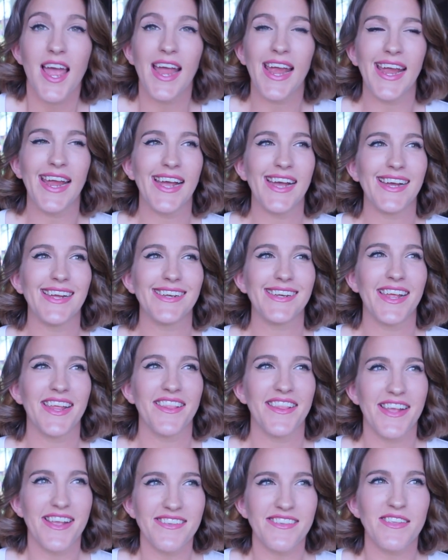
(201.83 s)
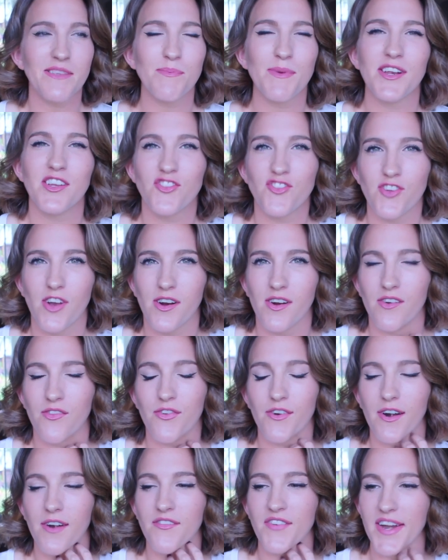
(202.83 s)
And this has been a struggle
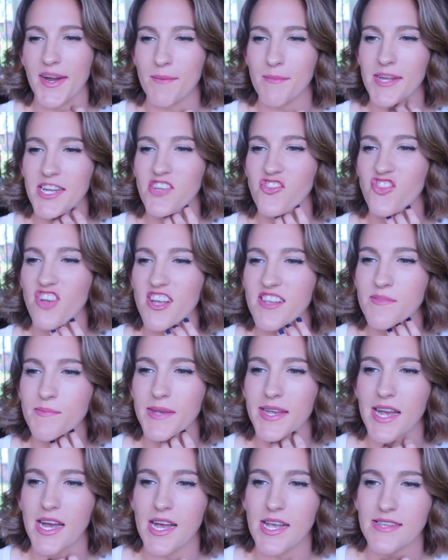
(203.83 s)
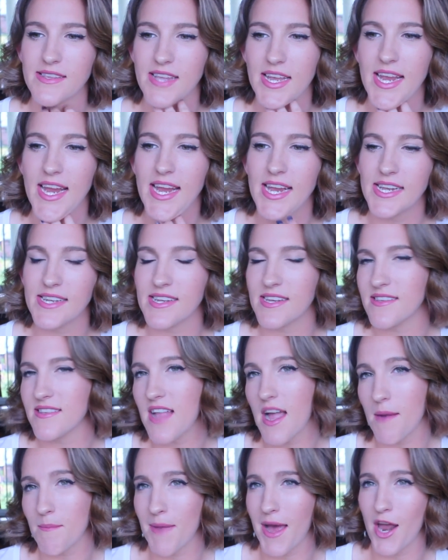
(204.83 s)
for our family just because it does
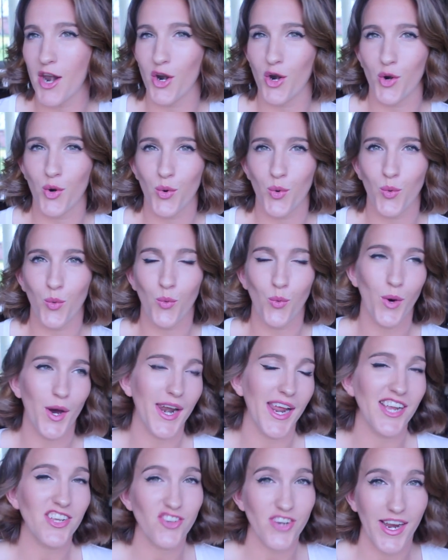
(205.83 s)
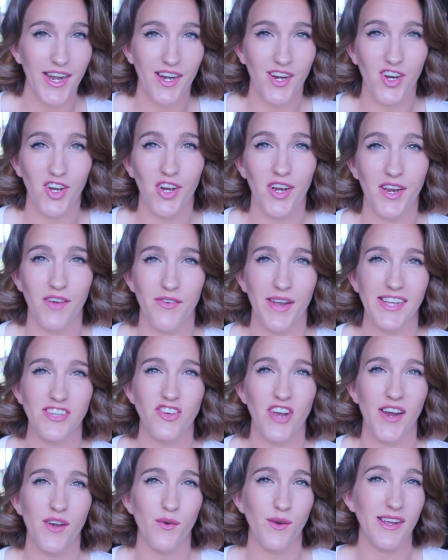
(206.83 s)
not matter what I try to cook. If I
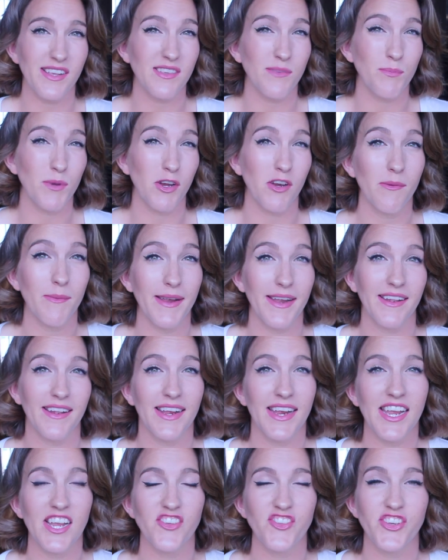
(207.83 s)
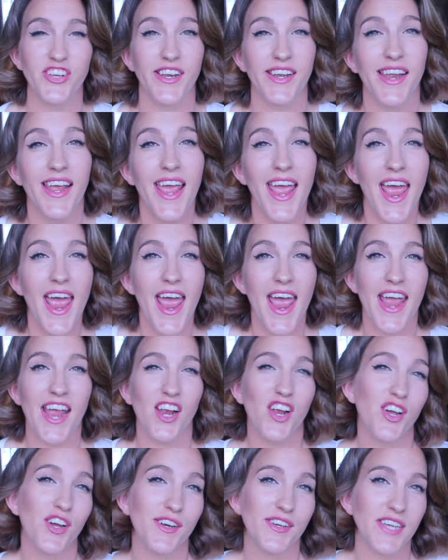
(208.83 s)
try to experiment in the kitchen
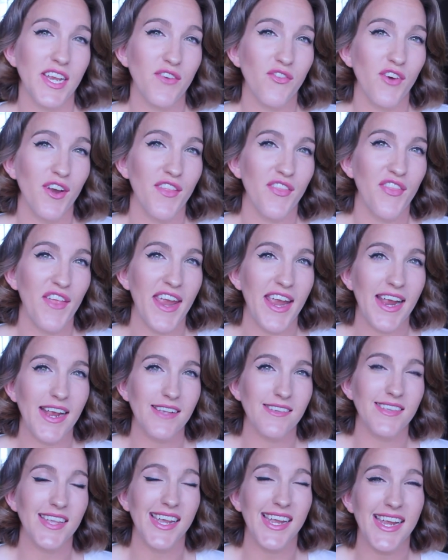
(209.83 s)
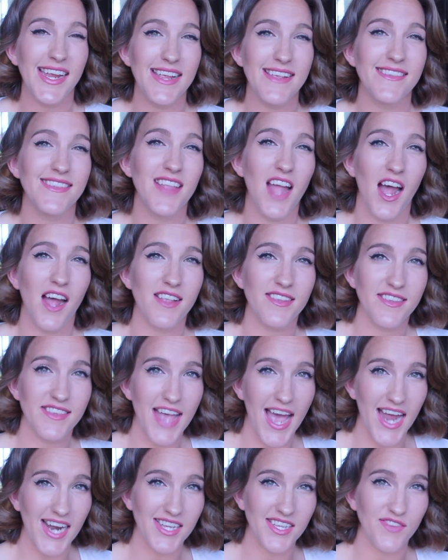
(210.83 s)
and cook different things, he's not
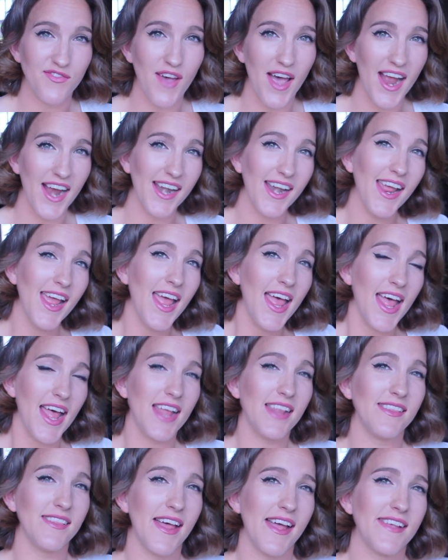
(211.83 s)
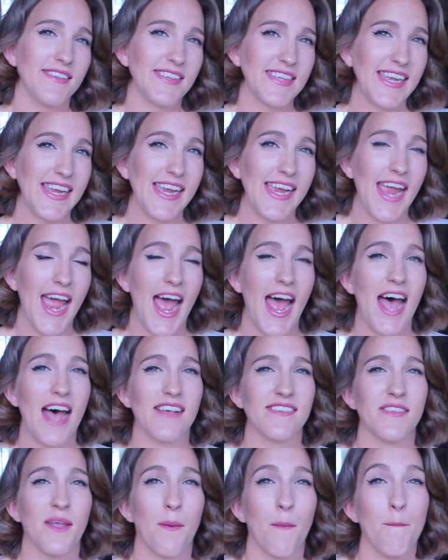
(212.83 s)
satisfied unless he
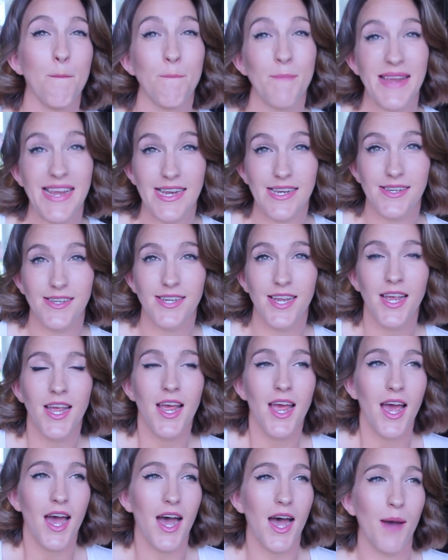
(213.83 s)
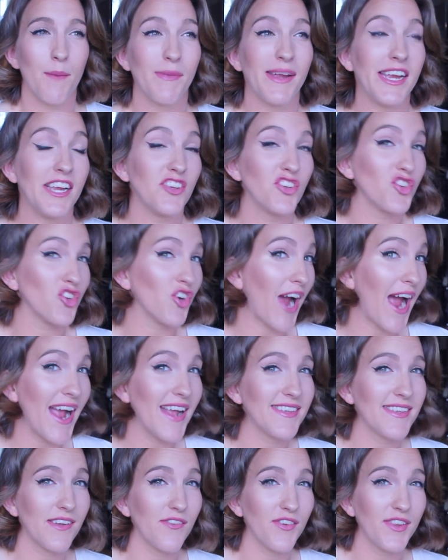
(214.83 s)
has meat. Um, he
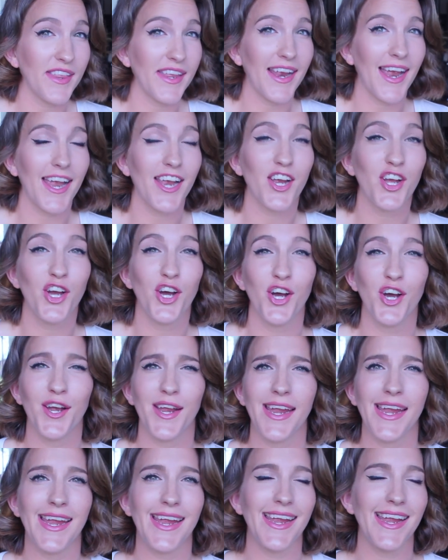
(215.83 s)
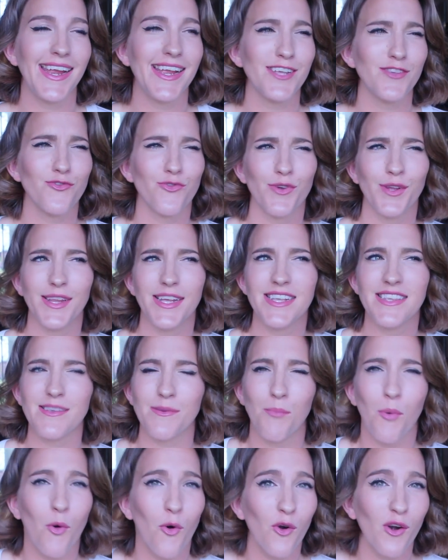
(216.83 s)
tries everything I cook. He, he's really
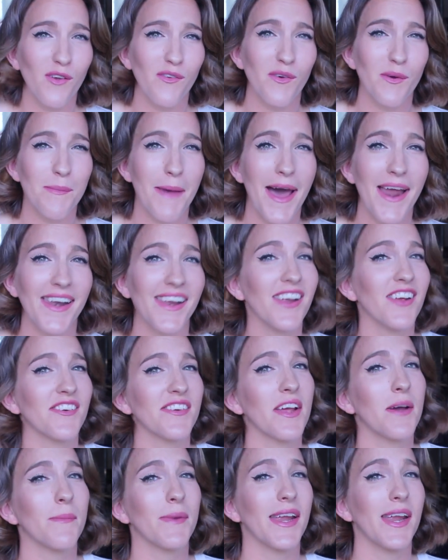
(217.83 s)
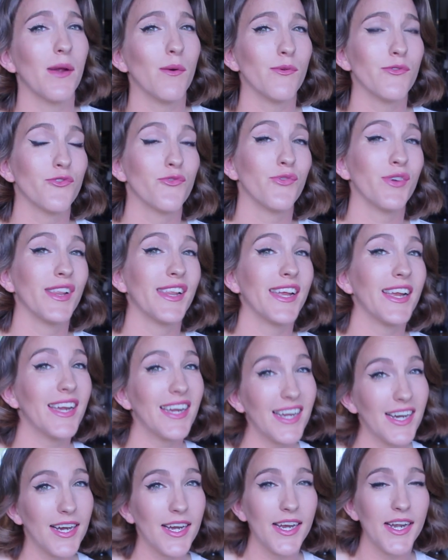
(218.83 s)
supportive about it. He'll tell me it was really
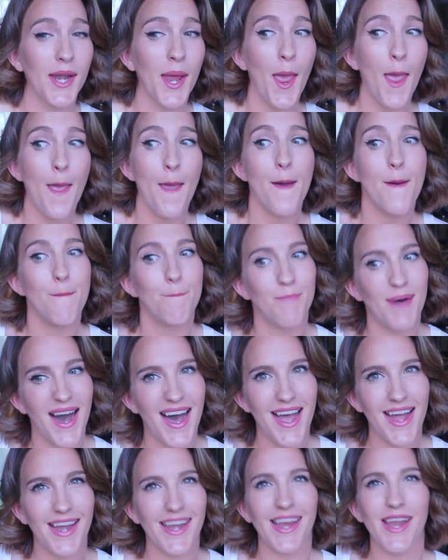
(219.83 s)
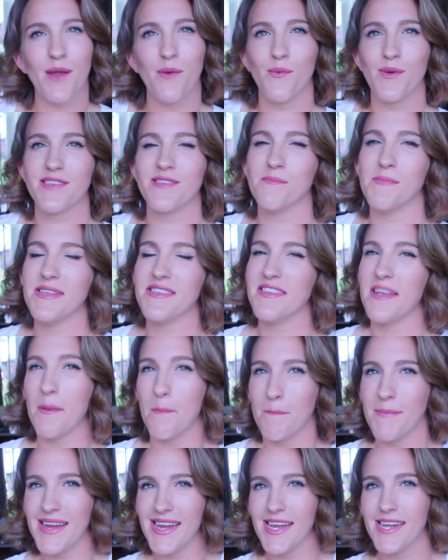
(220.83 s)
good, but it was
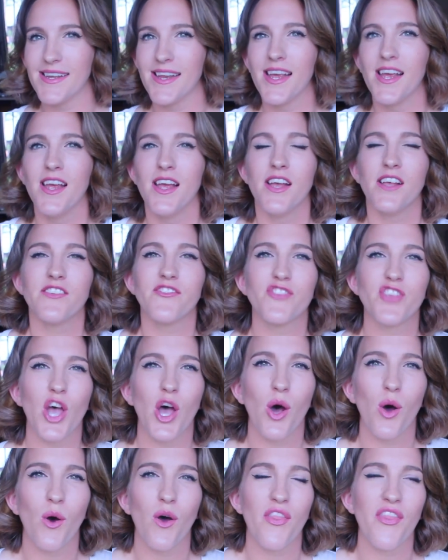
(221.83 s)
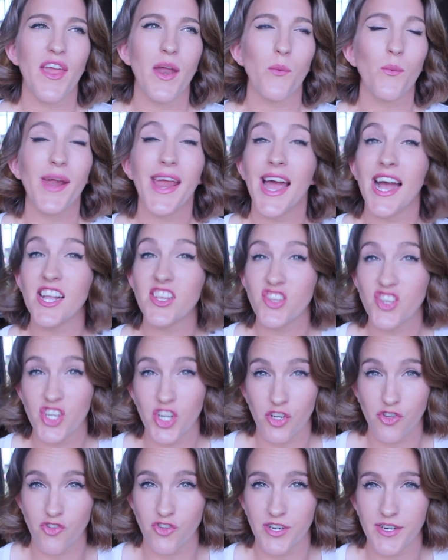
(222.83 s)
missing meat. So then we had
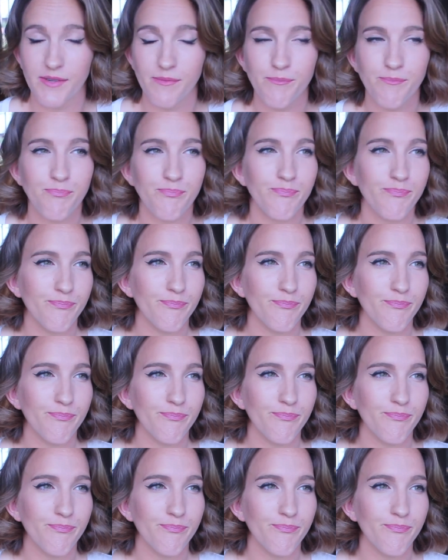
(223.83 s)
children.